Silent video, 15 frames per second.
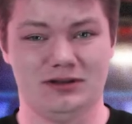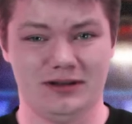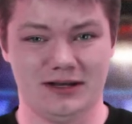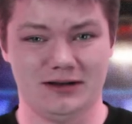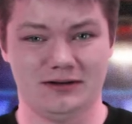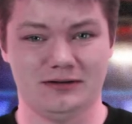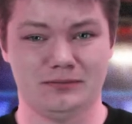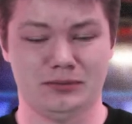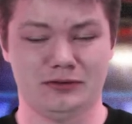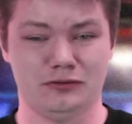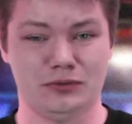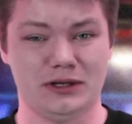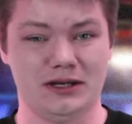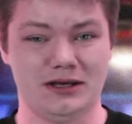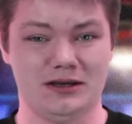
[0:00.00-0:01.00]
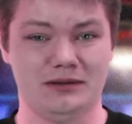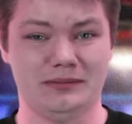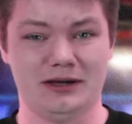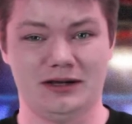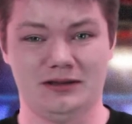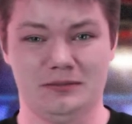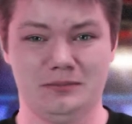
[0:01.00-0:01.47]
later between him
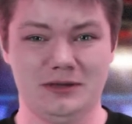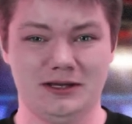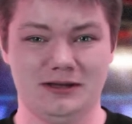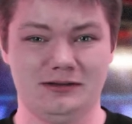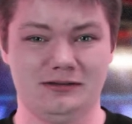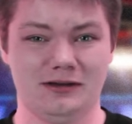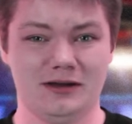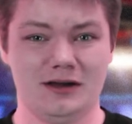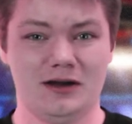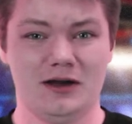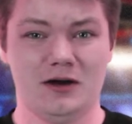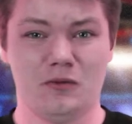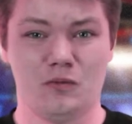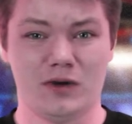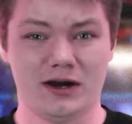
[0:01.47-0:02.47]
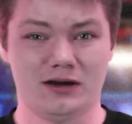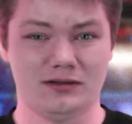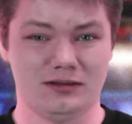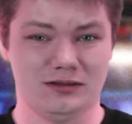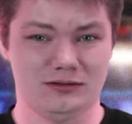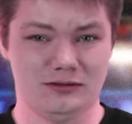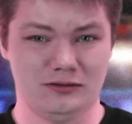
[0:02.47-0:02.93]
and The Miz, where
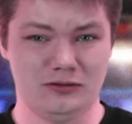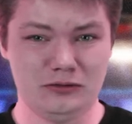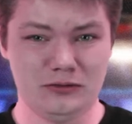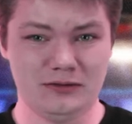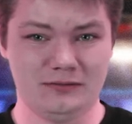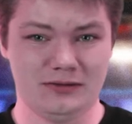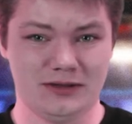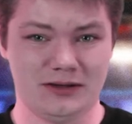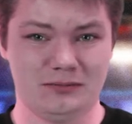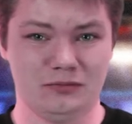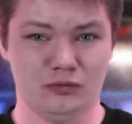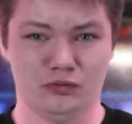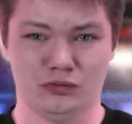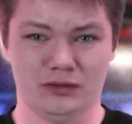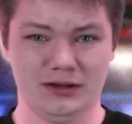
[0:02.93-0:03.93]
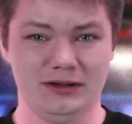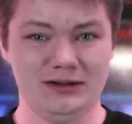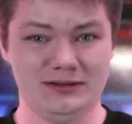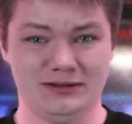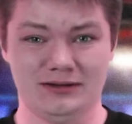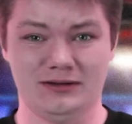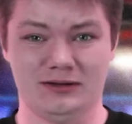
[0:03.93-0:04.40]
the two of them really
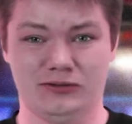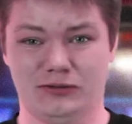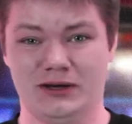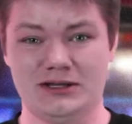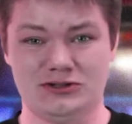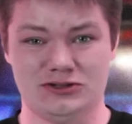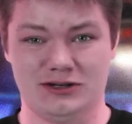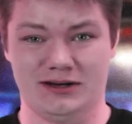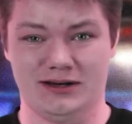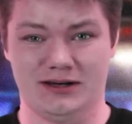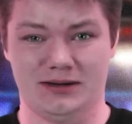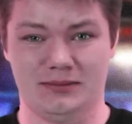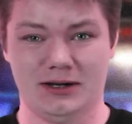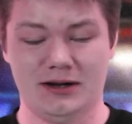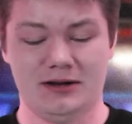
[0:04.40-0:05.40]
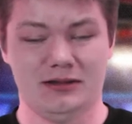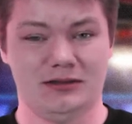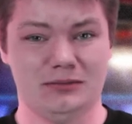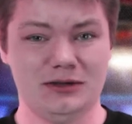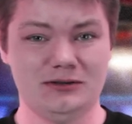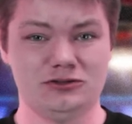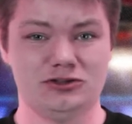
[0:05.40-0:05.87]
did a great job. The
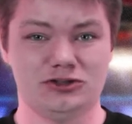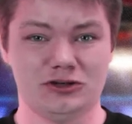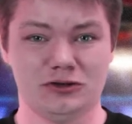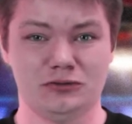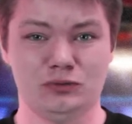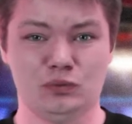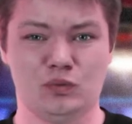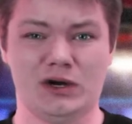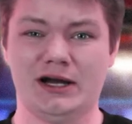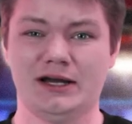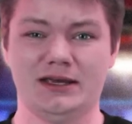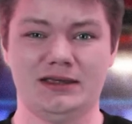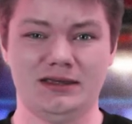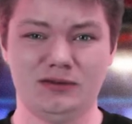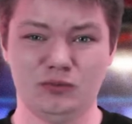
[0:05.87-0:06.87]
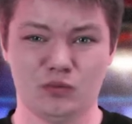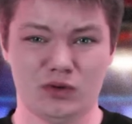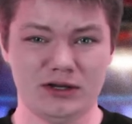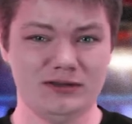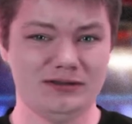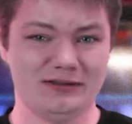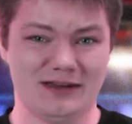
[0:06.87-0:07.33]
Miz showed why he
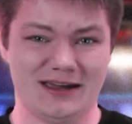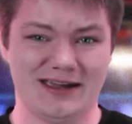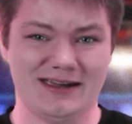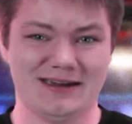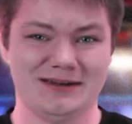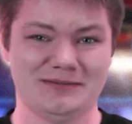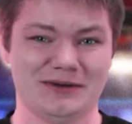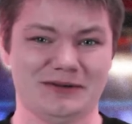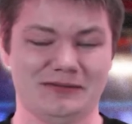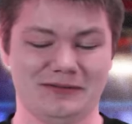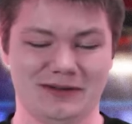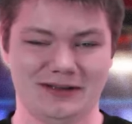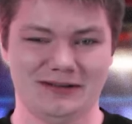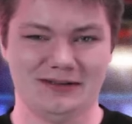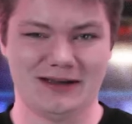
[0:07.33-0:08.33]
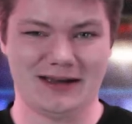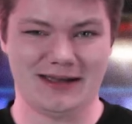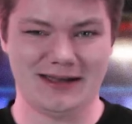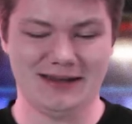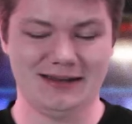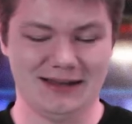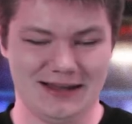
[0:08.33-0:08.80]
one time
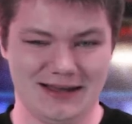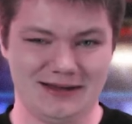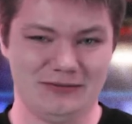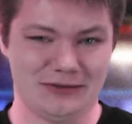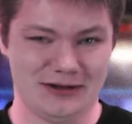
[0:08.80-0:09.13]
headlined